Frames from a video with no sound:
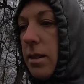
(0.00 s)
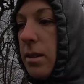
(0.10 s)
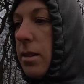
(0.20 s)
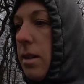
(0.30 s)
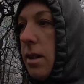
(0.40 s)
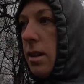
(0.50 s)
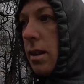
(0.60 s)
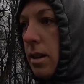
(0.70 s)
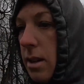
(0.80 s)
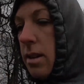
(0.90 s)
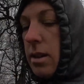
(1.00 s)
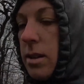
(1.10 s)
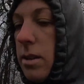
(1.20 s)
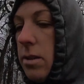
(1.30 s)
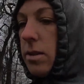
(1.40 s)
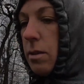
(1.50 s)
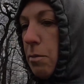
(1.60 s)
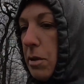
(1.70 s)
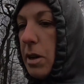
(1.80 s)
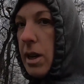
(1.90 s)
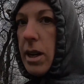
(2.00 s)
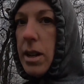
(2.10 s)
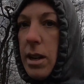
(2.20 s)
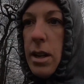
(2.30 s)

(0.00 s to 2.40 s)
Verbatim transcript: it's so slippery.